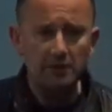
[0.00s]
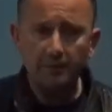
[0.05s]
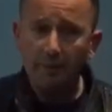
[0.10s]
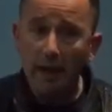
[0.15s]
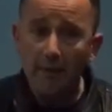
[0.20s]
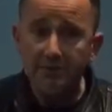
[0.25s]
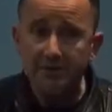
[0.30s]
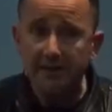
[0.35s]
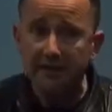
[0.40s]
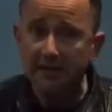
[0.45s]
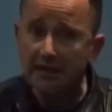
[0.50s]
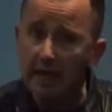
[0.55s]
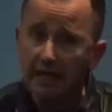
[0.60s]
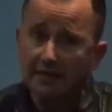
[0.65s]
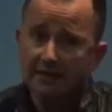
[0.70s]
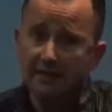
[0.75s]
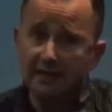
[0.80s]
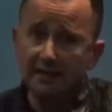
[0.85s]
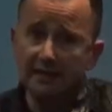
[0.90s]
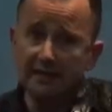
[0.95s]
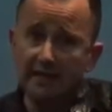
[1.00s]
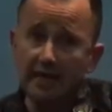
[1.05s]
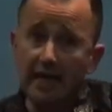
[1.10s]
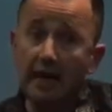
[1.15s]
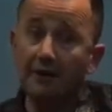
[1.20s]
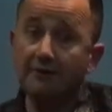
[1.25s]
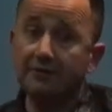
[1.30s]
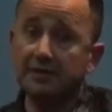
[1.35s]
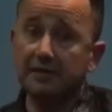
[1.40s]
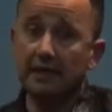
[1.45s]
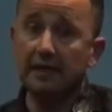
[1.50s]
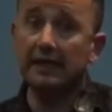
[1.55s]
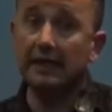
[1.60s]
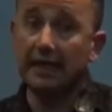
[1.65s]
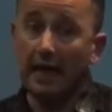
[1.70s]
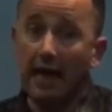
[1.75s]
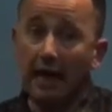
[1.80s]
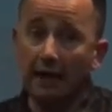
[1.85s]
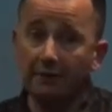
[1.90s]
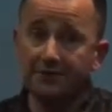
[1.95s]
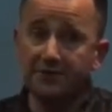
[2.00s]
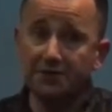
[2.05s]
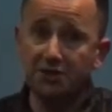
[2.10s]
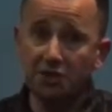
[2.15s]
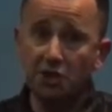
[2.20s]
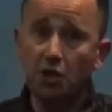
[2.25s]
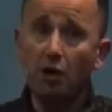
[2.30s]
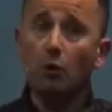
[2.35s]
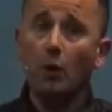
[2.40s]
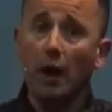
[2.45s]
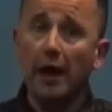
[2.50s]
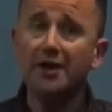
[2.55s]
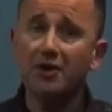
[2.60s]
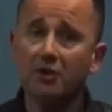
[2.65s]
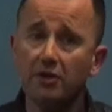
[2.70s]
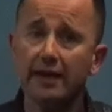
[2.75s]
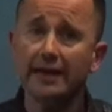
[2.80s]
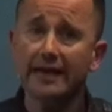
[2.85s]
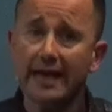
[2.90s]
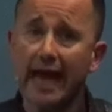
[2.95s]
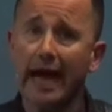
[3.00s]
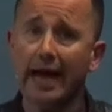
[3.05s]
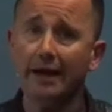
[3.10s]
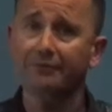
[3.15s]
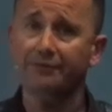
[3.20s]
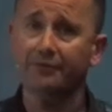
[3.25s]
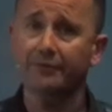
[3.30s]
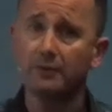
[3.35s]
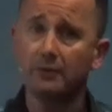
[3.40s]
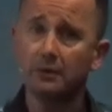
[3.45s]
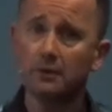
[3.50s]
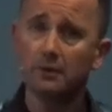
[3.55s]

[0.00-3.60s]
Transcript: the Bible says God sits in the heavens and He laughs. Do you know why you can laugh?